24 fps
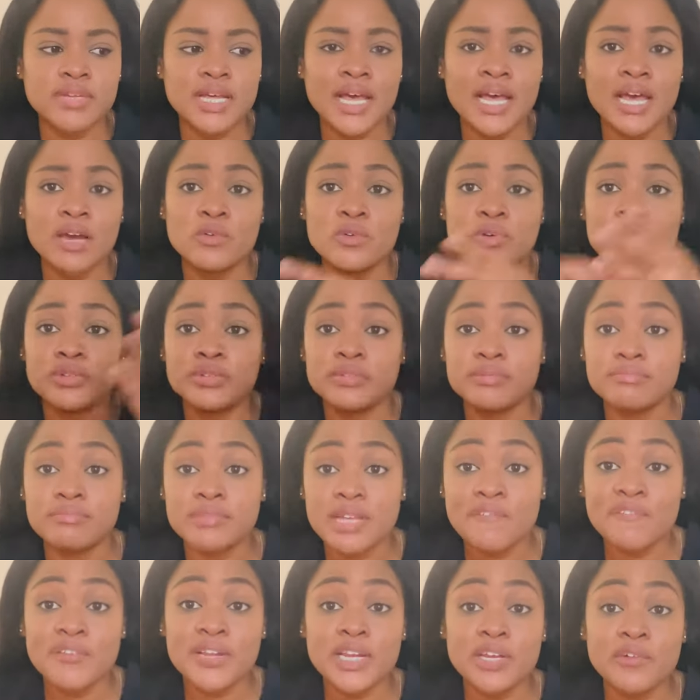I would
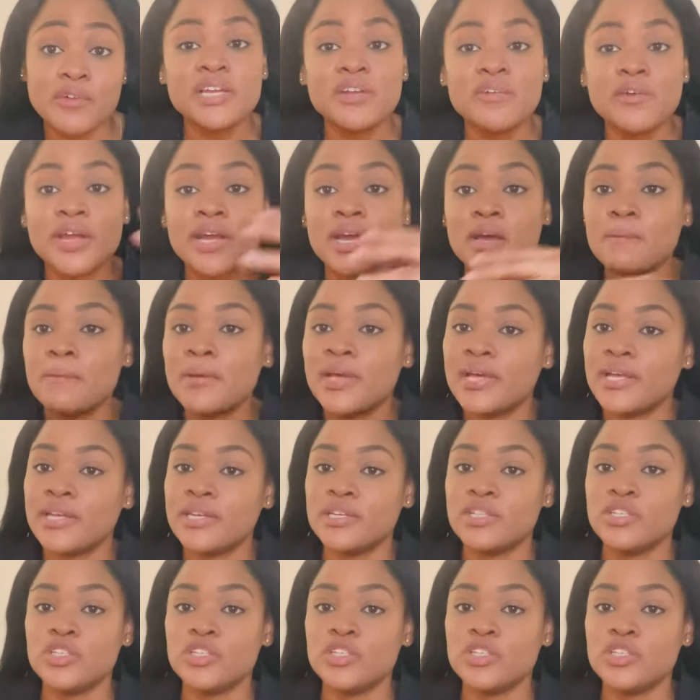definitely recommend